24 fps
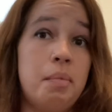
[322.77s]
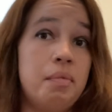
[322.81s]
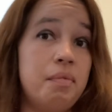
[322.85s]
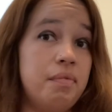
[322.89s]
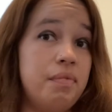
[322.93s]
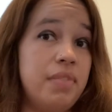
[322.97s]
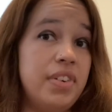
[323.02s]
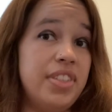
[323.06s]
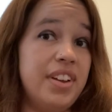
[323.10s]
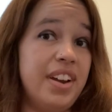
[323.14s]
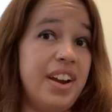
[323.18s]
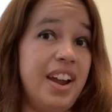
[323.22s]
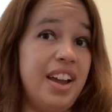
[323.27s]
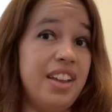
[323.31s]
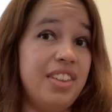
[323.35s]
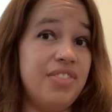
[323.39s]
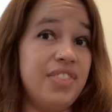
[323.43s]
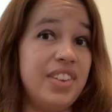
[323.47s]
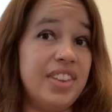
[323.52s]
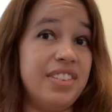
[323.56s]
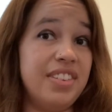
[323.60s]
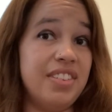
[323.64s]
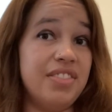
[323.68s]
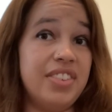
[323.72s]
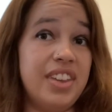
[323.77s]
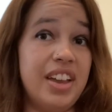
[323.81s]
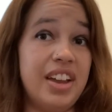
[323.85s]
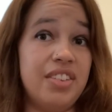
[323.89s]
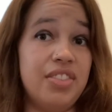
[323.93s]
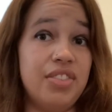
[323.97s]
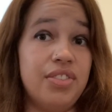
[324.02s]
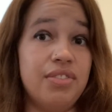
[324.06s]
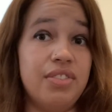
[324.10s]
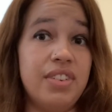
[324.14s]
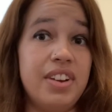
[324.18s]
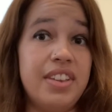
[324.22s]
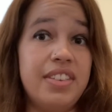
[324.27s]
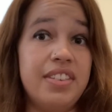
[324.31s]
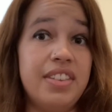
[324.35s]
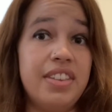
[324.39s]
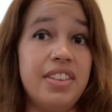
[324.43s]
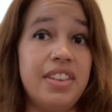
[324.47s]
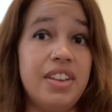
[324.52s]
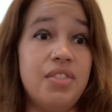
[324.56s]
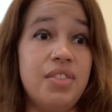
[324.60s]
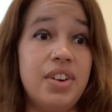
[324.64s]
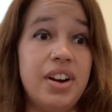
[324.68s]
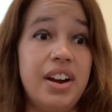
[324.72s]
But there has been some times
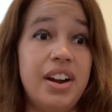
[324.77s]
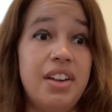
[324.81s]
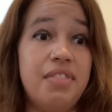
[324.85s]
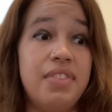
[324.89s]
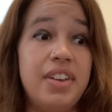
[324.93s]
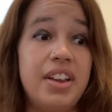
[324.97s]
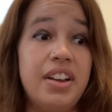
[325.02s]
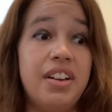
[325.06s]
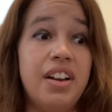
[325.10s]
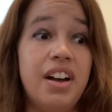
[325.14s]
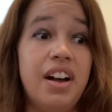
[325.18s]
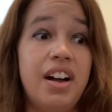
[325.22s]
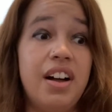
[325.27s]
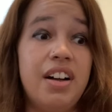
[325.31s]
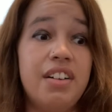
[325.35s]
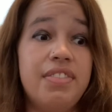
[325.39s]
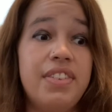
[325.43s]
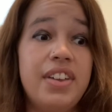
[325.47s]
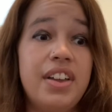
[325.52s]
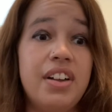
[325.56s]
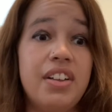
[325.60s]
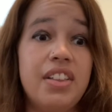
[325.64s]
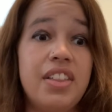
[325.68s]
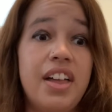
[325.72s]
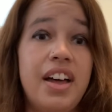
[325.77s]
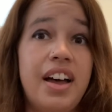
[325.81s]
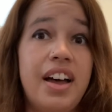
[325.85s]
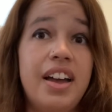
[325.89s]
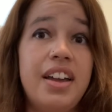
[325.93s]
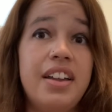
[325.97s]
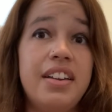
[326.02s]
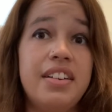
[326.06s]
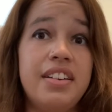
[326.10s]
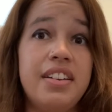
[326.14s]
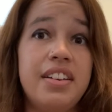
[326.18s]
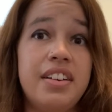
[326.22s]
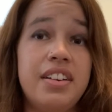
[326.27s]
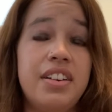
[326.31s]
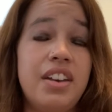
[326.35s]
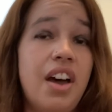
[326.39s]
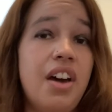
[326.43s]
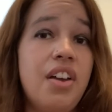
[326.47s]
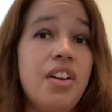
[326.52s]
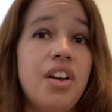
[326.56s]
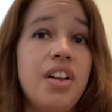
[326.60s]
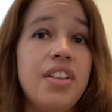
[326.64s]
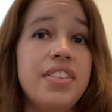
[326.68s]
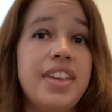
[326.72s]
recently where I've been coughing a lot,
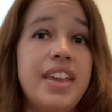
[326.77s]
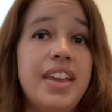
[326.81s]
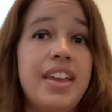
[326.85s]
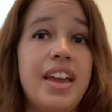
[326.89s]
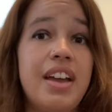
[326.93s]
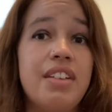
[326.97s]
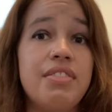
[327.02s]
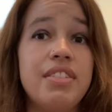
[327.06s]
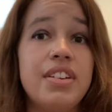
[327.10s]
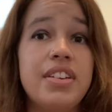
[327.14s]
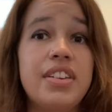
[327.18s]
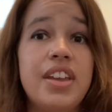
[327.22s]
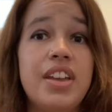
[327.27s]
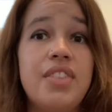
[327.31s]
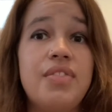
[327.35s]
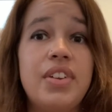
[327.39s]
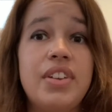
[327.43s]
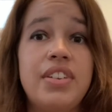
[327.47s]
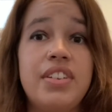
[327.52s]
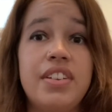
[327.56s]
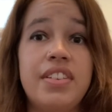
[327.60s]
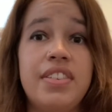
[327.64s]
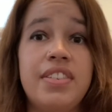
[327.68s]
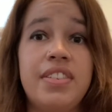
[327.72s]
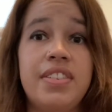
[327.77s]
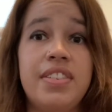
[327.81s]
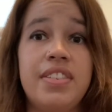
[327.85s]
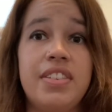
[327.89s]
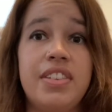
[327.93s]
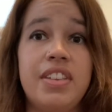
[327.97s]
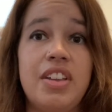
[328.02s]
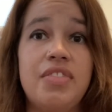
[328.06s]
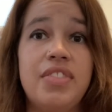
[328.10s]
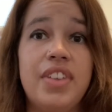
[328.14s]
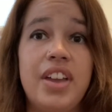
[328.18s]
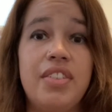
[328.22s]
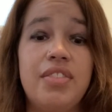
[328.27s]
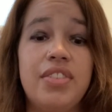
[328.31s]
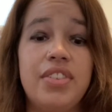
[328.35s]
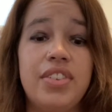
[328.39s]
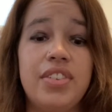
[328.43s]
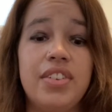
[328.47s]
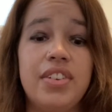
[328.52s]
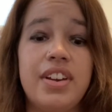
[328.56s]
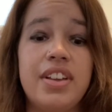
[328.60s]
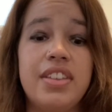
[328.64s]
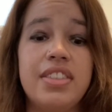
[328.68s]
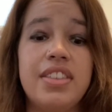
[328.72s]
not all day, every day, but just sometimes
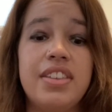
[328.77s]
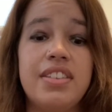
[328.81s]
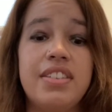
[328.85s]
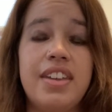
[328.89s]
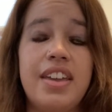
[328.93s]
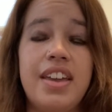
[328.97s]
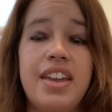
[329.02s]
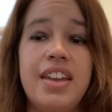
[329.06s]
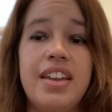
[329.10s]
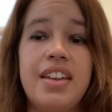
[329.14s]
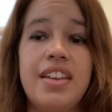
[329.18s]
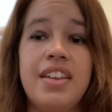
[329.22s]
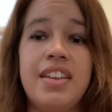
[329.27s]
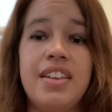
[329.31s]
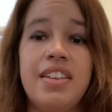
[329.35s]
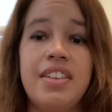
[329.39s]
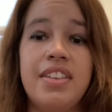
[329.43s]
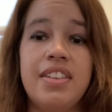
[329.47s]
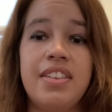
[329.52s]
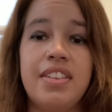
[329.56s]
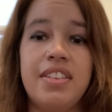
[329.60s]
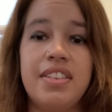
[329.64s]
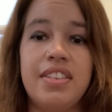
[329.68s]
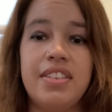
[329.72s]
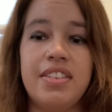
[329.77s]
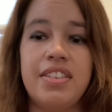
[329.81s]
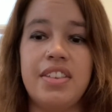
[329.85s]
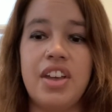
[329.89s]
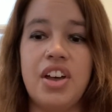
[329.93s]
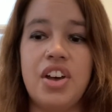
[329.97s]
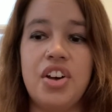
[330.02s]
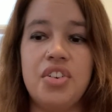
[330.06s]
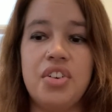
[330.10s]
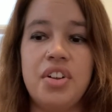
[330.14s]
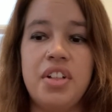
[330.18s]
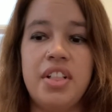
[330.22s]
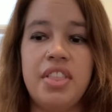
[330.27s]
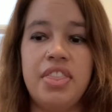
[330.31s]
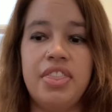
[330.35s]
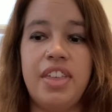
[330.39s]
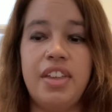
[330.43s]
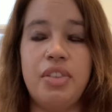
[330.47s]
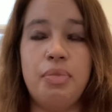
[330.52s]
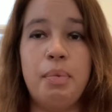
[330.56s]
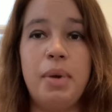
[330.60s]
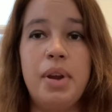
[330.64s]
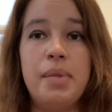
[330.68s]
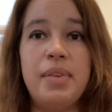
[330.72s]
during the day. So
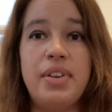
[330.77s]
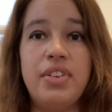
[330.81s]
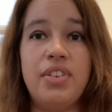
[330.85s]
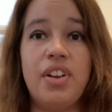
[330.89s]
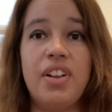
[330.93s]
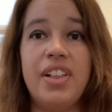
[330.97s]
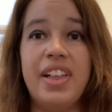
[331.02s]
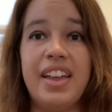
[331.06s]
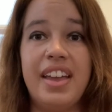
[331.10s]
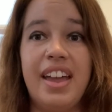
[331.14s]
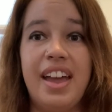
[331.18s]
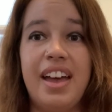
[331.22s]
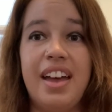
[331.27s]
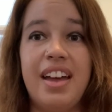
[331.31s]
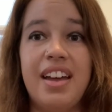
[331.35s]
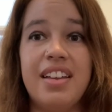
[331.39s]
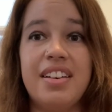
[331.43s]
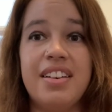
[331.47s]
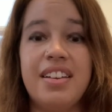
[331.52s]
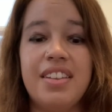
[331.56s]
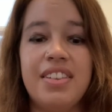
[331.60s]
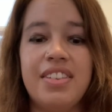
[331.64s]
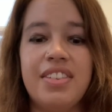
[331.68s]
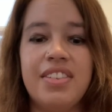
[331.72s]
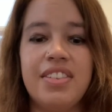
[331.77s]
that's pretty much all I had.